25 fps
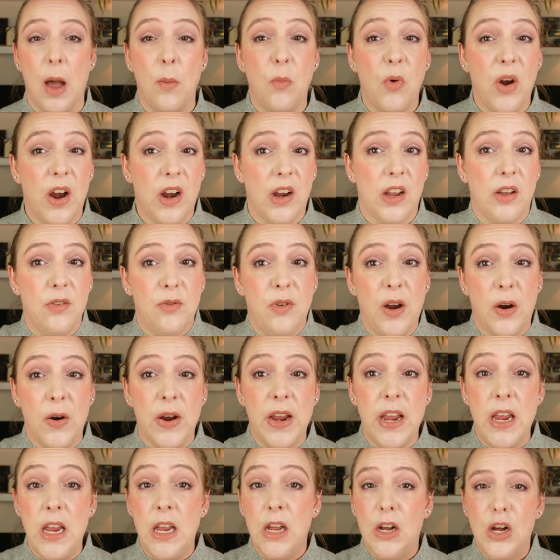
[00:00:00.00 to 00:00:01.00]
I'm wearing a
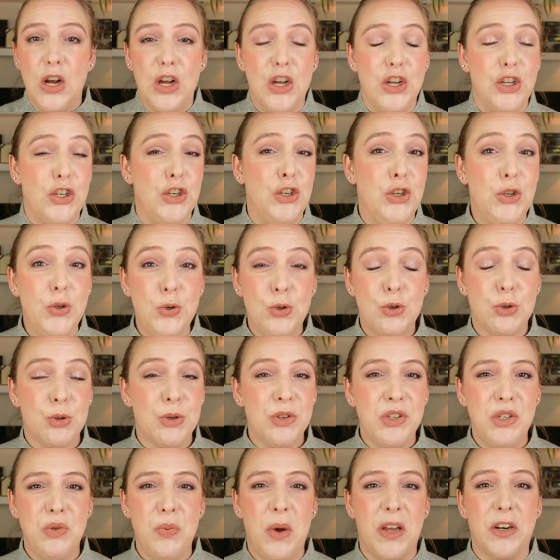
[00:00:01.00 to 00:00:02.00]
very
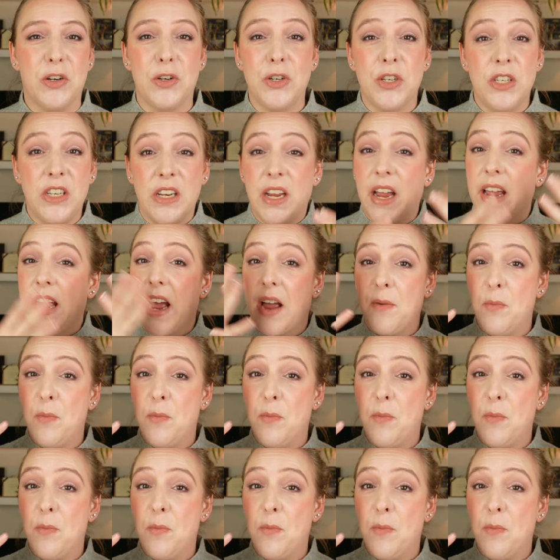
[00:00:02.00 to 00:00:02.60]
neutral sweater today.